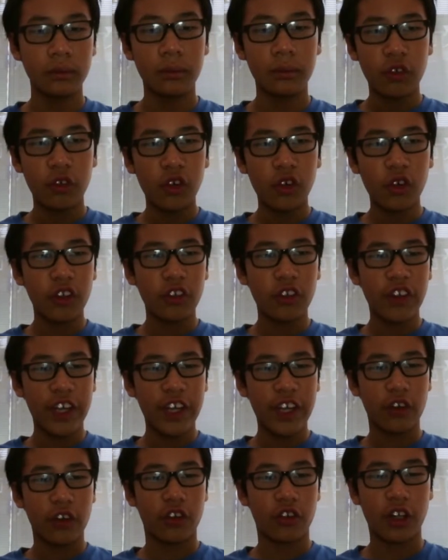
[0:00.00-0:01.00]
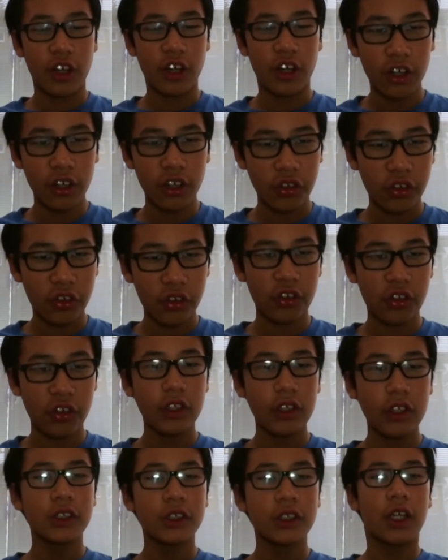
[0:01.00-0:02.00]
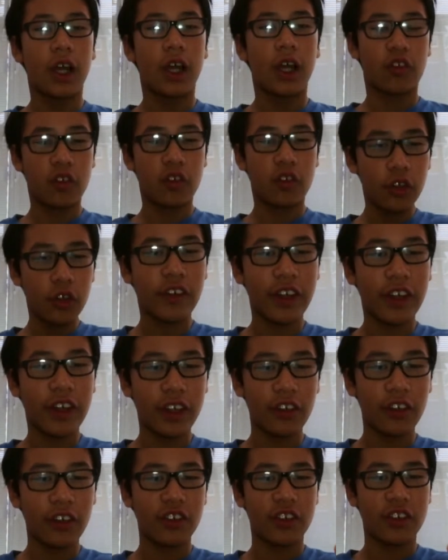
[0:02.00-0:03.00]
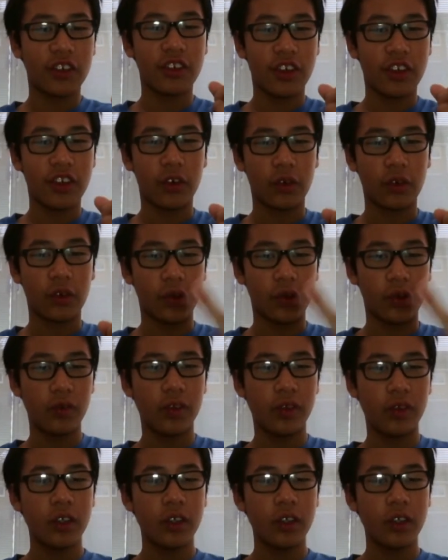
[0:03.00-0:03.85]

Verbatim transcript: before this video starts, I have two things to tell you.